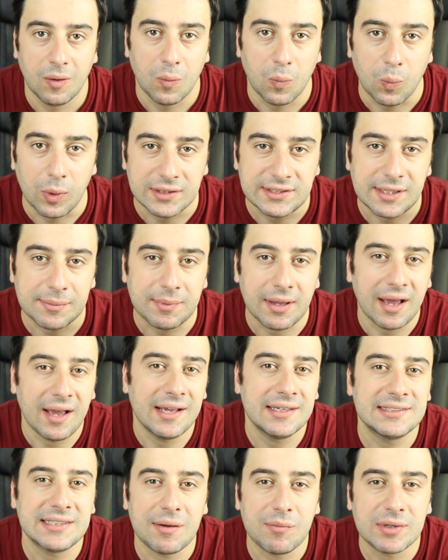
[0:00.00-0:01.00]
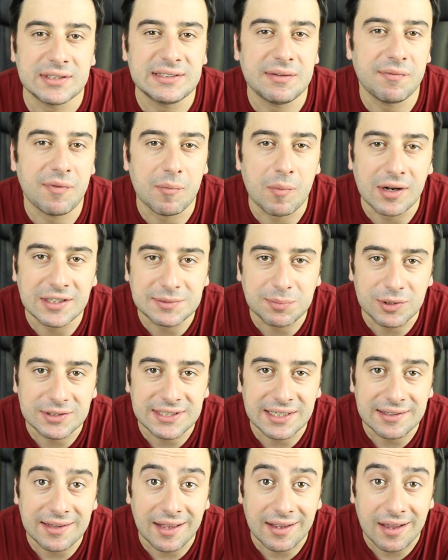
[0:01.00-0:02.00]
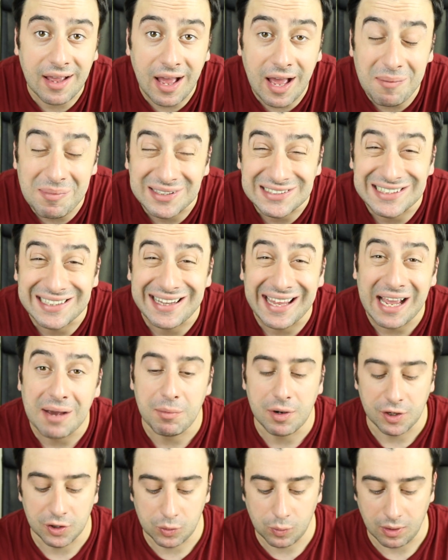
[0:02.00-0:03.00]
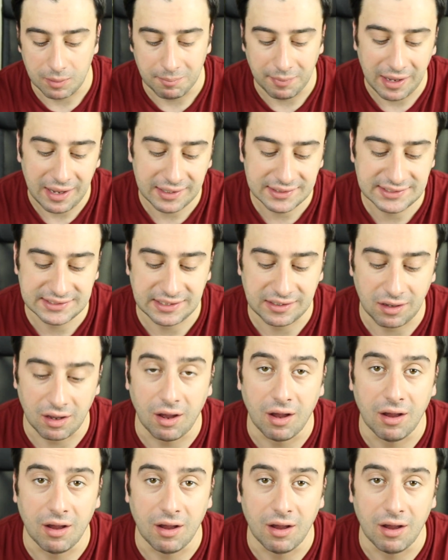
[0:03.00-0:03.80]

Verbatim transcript: What's up guys, I'm Rasim from Rasmurtech.com, and today I'm going to do unboxing